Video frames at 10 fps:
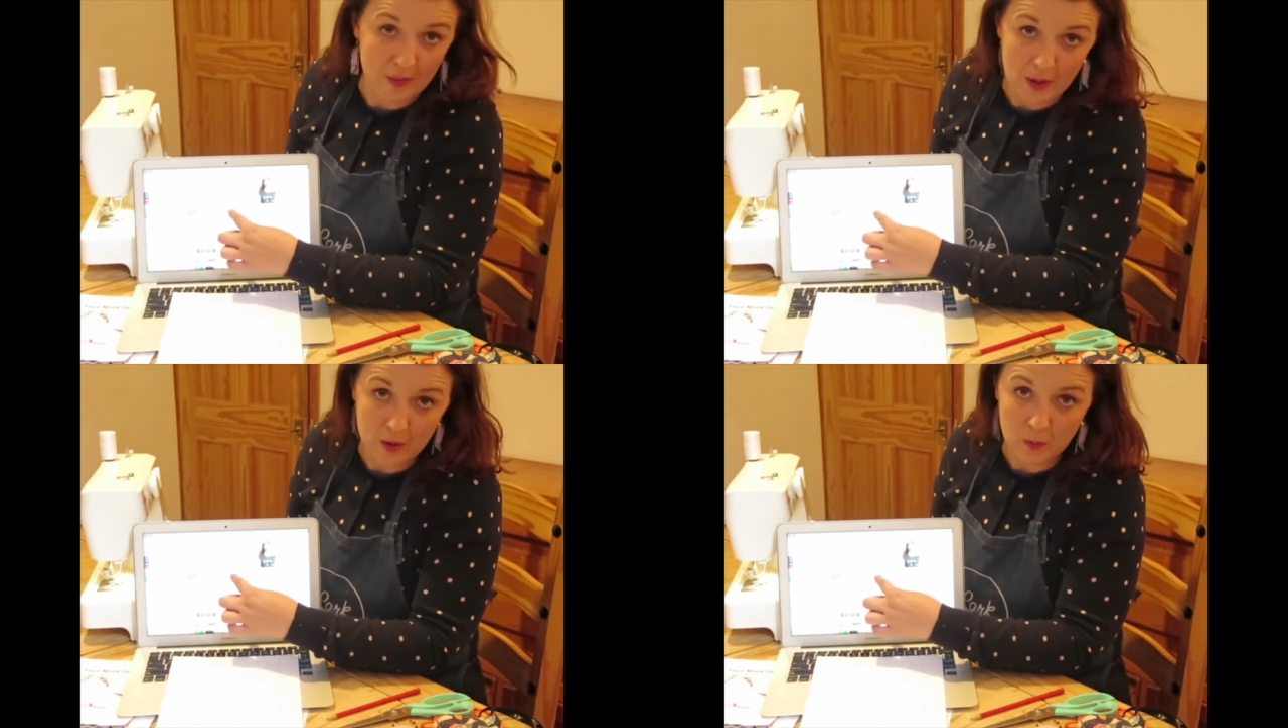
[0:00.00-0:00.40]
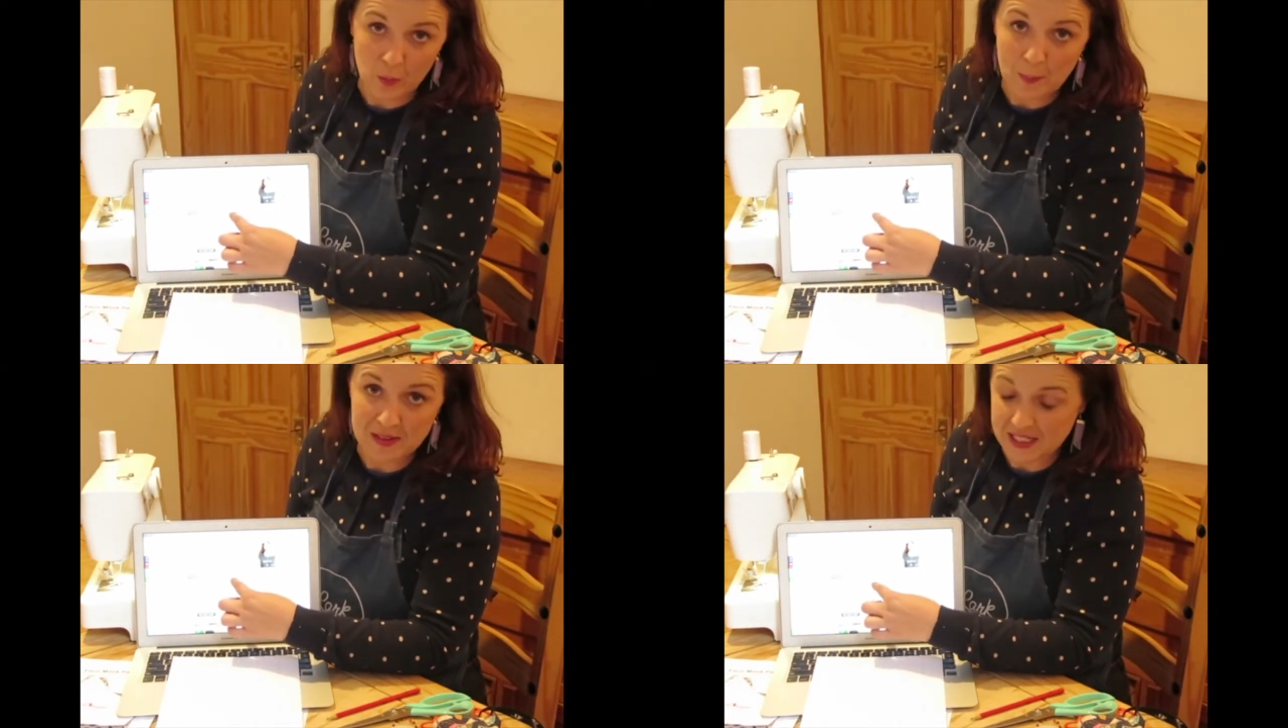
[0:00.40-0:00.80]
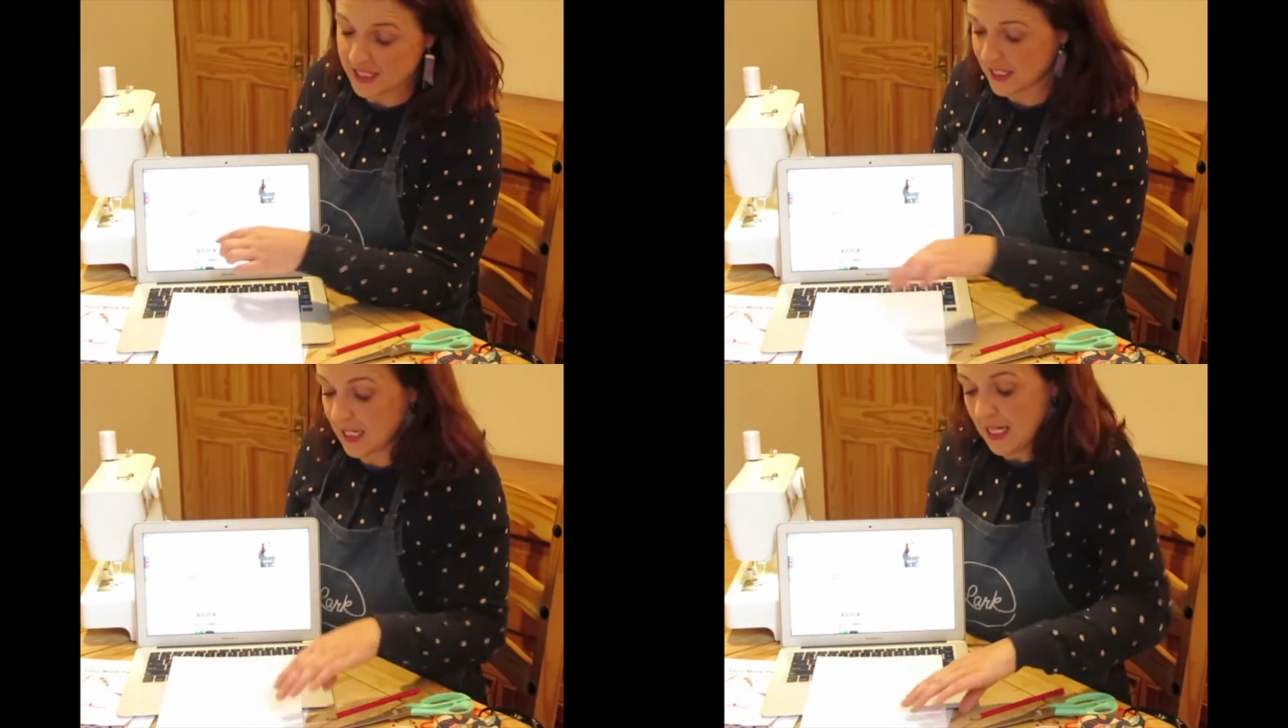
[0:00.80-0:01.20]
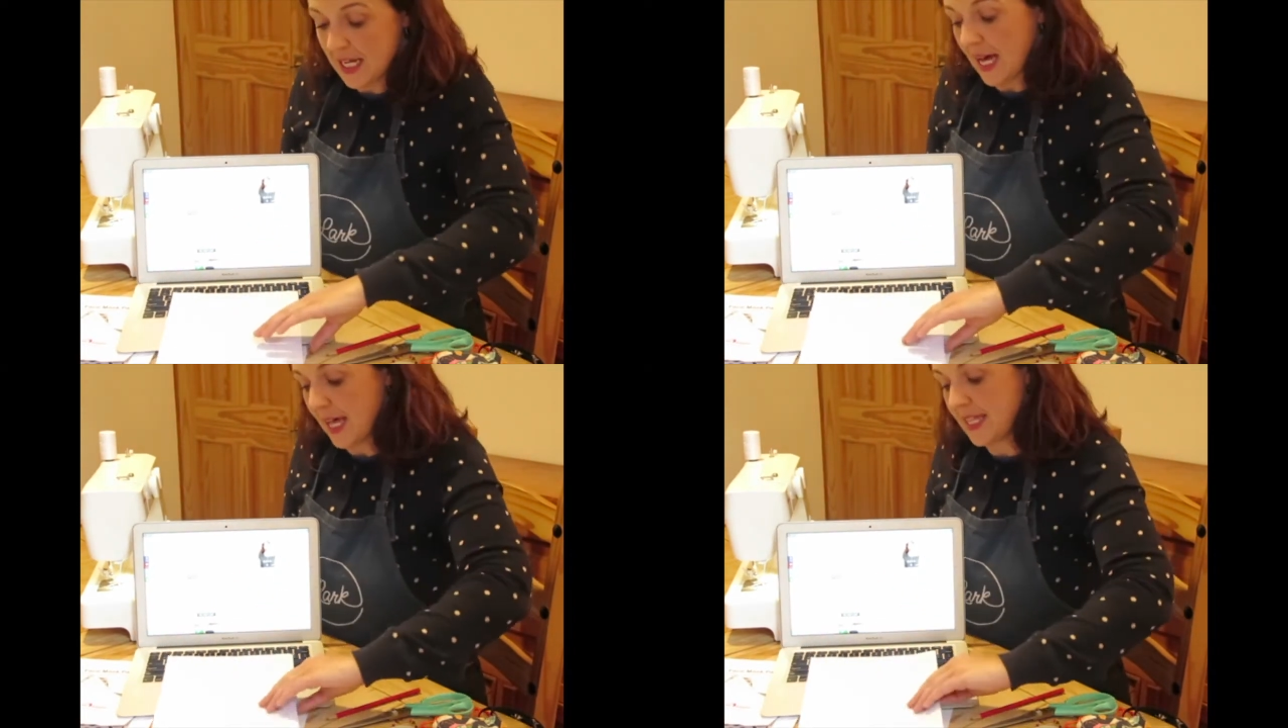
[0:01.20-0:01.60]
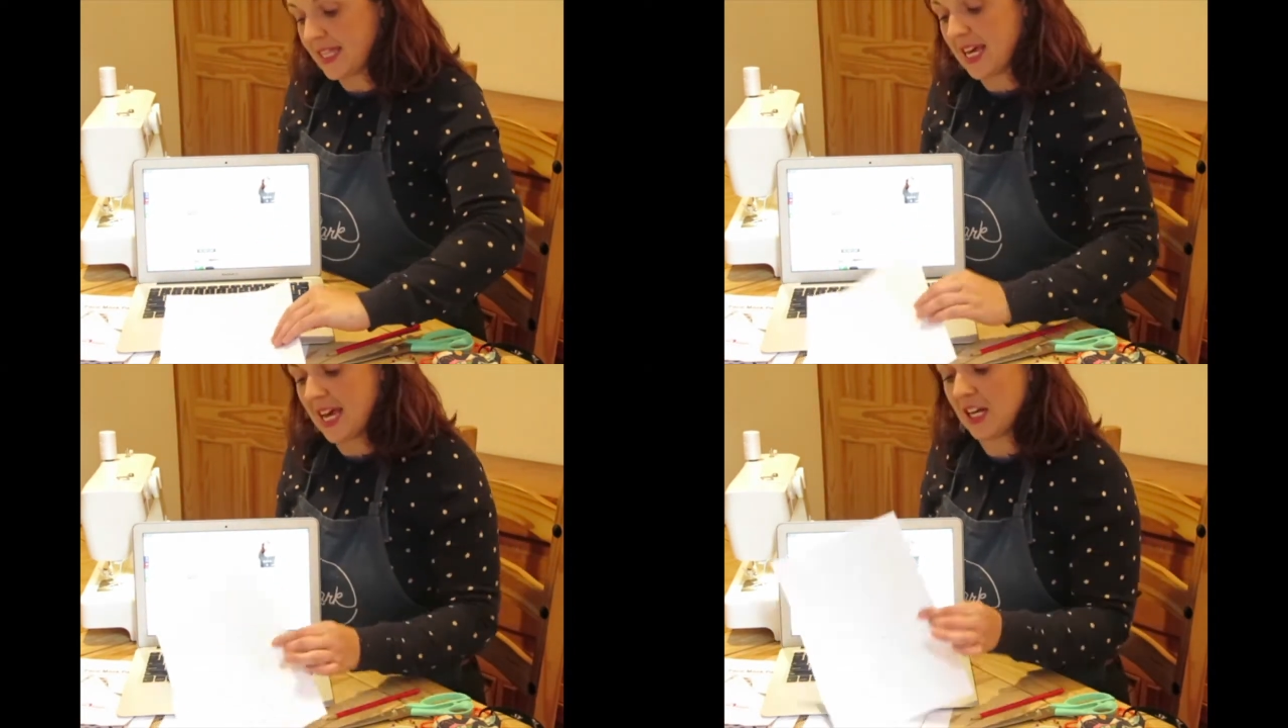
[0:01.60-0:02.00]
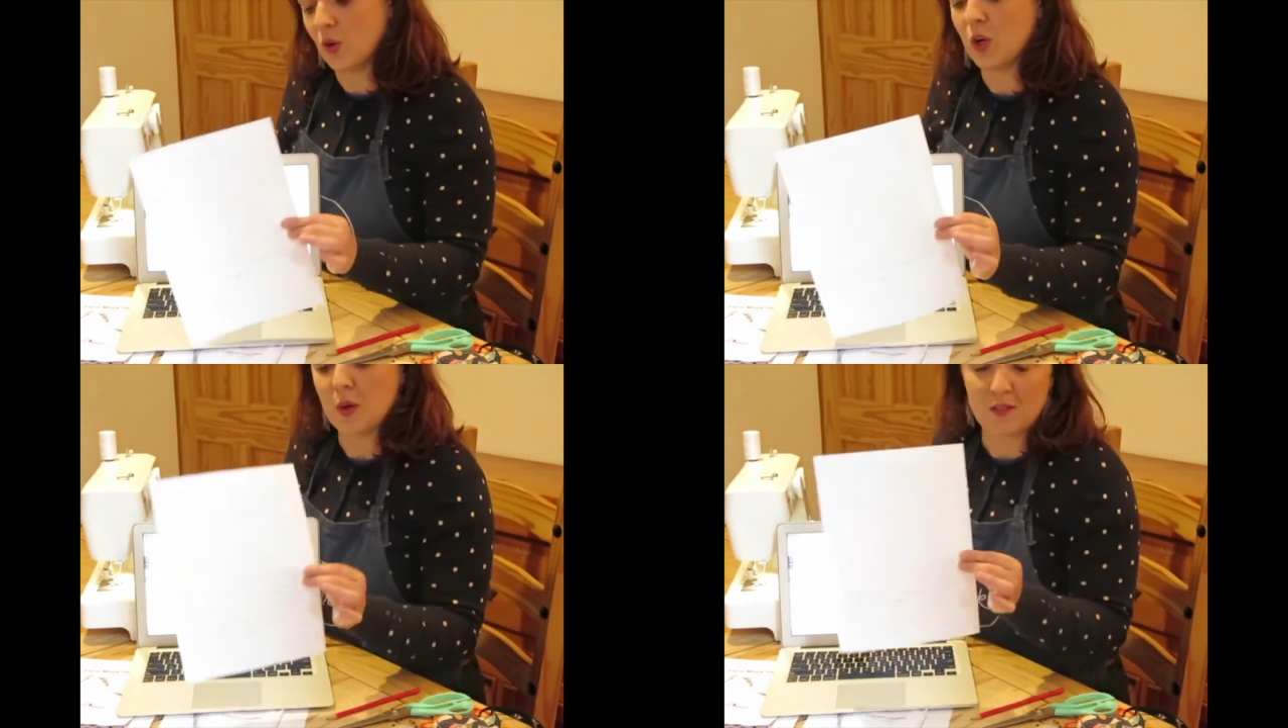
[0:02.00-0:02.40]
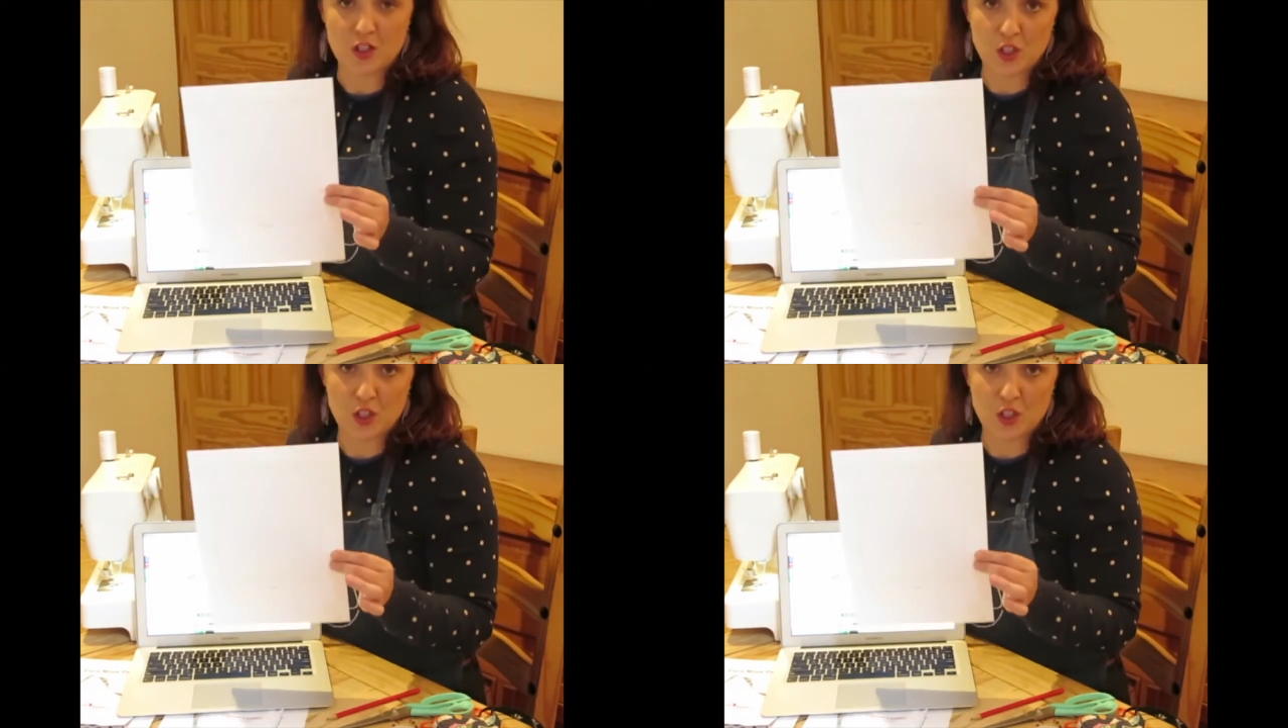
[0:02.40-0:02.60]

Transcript: on their website, and then all you have